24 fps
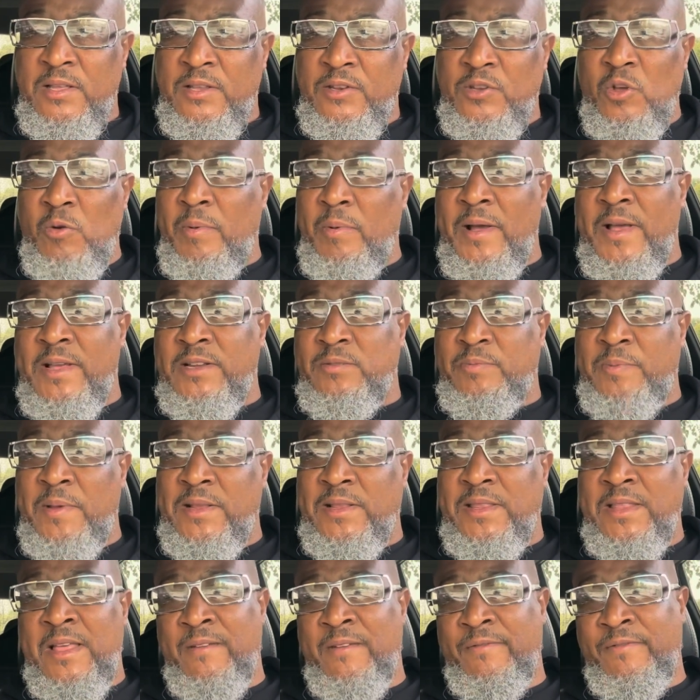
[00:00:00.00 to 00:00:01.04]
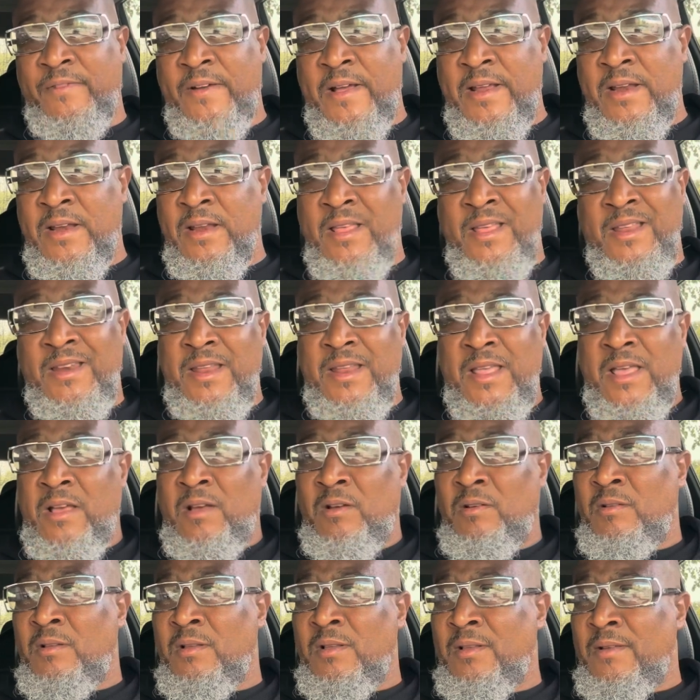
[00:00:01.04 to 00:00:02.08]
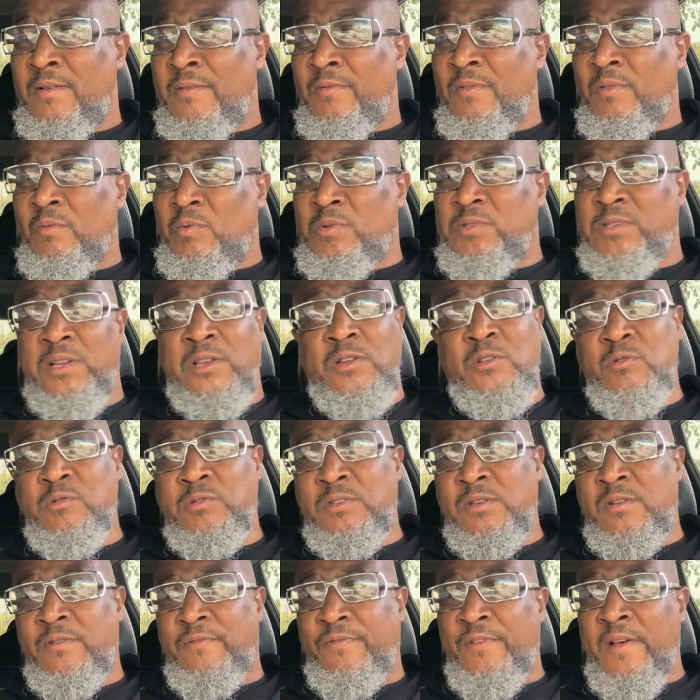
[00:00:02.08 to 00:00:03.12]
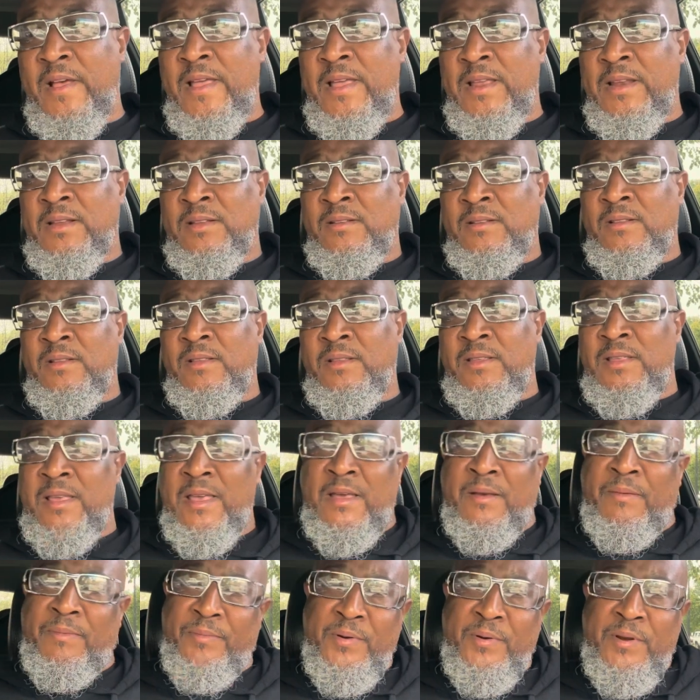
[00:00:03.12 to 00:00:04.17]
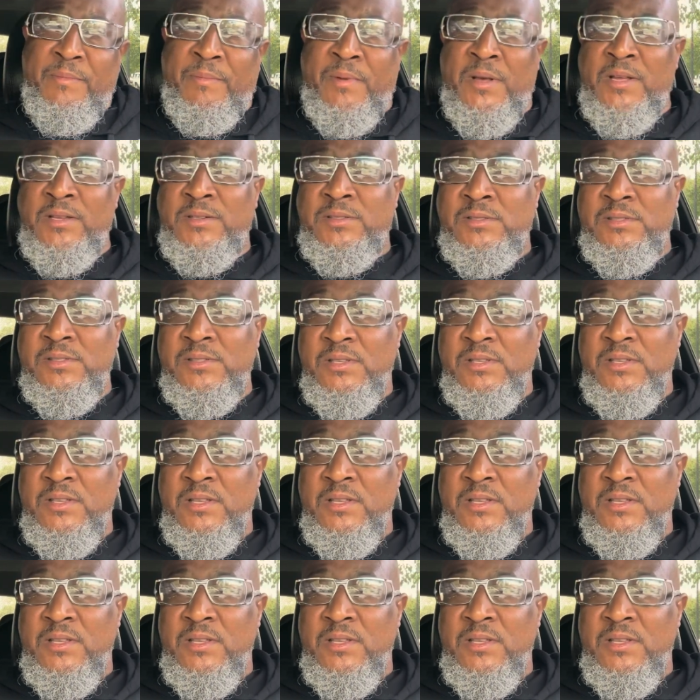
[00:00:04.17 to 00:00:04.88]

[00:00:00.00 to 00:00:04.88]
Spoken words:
Nobody expected that fight. Now, was he losing the fight? Yeah, pretty much.